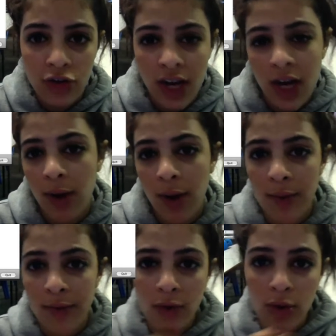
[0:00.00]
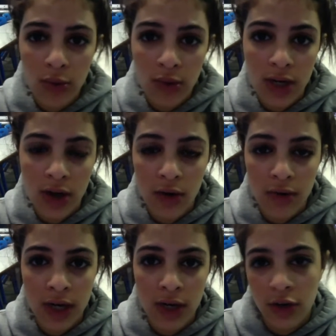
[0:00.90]
trailer, where we recorded our
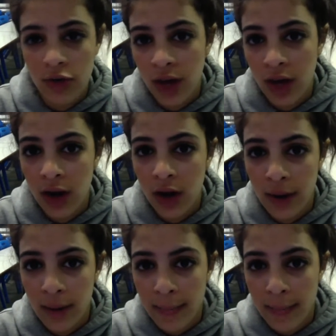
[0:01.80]
radio trailer,